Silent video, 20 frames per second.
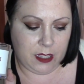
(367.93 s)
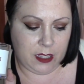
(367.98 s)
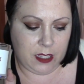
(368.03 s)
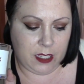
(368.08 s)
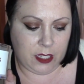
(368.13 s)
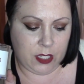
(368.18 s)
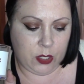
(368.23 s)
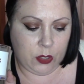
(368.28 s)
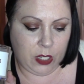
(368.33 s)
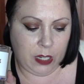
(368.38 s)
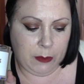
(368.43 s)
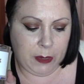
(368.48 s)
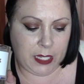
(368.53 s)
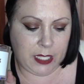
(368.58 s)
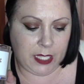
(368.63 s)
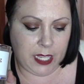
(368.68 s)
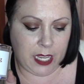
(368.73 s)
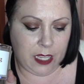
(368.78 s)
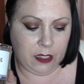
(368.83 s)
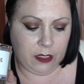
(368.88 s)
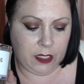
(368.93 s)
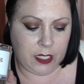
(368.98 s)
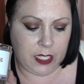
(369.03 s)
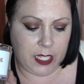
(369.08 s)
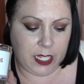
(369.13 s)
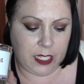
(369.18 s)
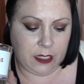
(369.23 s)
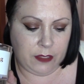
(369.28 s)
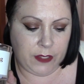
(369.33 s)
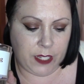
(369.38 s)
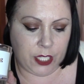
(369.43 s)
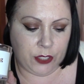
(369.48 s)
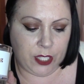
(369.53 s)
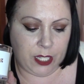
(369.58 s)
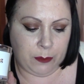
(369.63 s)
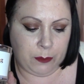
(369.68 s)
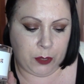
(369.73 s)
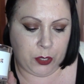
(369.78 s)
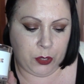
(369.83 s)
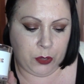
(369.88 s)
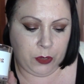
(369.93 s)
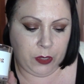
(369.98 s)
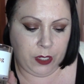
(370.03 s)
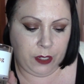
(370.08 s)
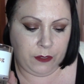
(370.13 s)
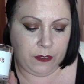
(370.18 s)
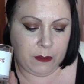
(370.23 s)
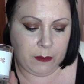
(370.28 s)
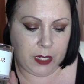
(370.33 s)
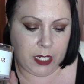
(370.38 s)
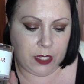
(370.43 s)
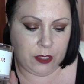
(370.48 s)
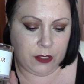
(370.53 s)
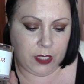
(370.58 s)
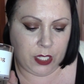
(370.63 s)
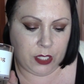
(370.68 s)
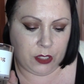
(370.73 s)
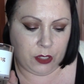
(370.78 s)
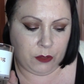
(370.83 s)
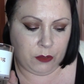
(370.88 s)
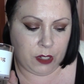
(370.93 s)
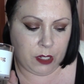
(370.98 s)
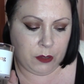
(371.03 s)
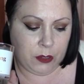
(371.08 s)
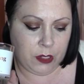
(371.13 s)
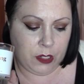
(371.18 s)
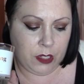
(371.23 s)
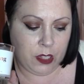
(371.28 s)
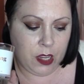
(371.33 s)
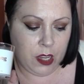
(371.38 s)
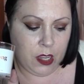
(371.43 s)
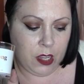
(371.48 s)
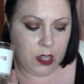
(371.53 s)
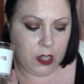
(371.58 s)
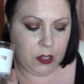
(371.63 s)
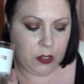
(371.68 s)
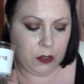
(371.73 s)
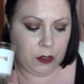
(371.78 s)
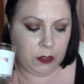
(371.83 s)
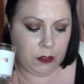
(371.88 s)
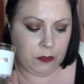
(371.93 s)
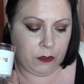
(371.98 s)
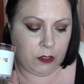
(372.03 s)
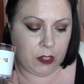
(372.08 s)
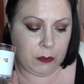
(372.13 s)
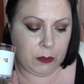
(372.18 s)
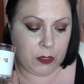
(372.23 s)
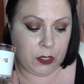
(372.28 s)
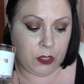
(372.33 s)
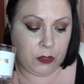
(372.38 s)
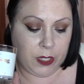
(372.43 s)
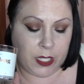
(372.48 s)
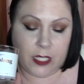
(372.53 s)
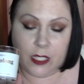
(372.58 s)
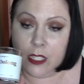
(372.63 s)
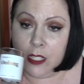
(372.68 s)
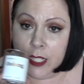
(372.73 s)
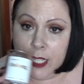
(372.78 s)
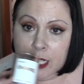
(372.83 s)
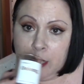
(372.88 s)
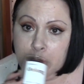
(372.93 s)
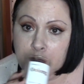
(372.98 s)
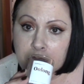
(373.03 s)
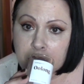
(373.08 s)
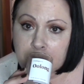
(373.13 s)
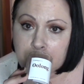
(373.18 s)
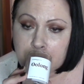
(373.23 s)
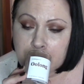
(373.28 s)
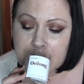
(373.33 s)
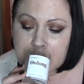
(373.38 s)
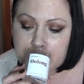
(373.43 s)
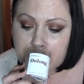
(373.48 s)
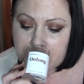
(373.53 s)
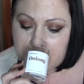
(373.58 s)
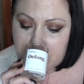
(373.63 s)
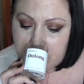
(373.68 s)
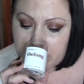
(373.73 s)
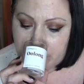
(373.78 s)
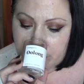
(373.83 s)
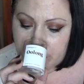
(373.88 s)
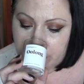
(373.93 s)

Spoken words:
This soy-based candle contains fair trade patchouli from Indonesian growers who conform to strict sustainability principles.